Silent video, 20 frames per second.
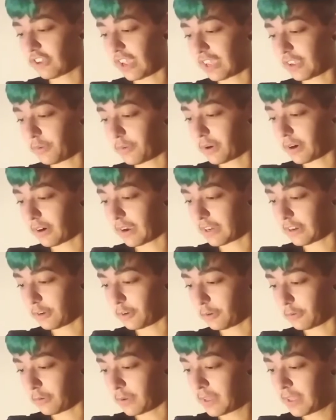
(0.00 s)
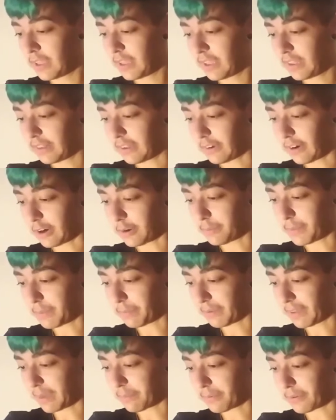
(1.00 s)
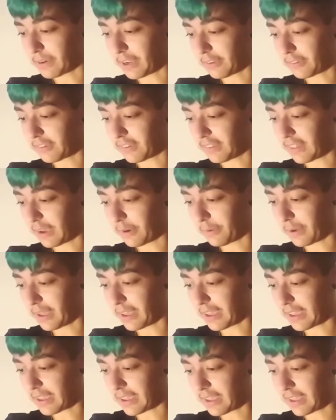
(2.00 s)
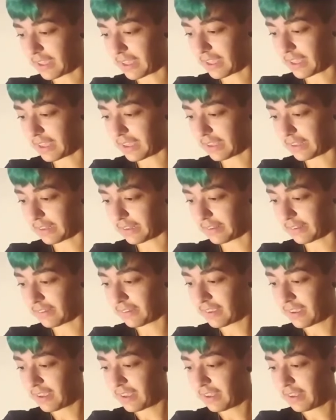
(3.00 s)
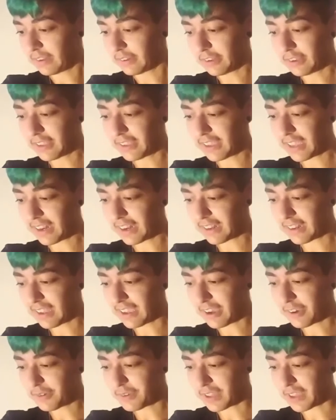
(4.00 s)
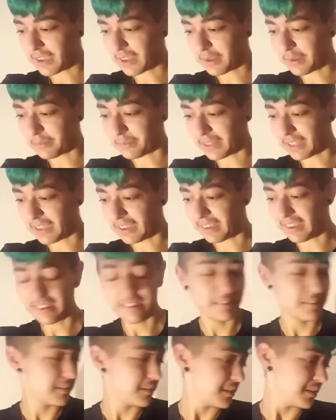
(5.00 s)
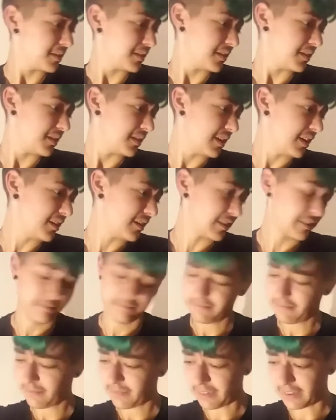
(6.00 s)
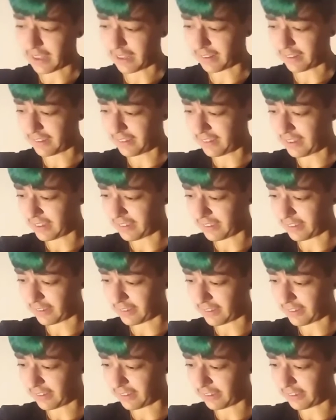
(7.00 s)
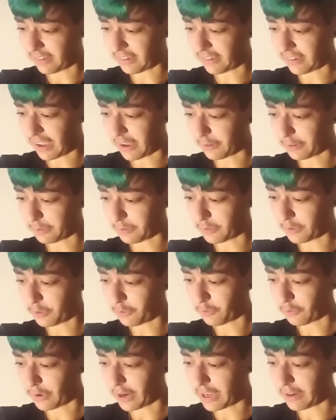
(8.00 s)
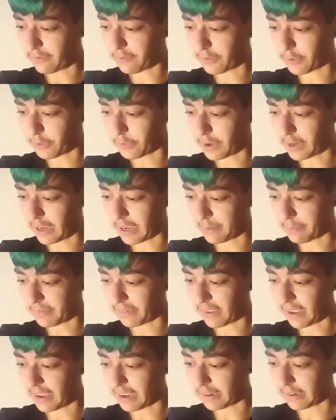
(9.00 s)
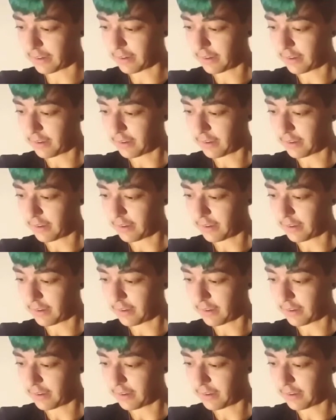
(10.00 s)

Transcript: jaguar. I know there are people that pronounce it that way, and looking at it now, yeah, I'm like, hang on, that doesn't sound right for what I'm saying.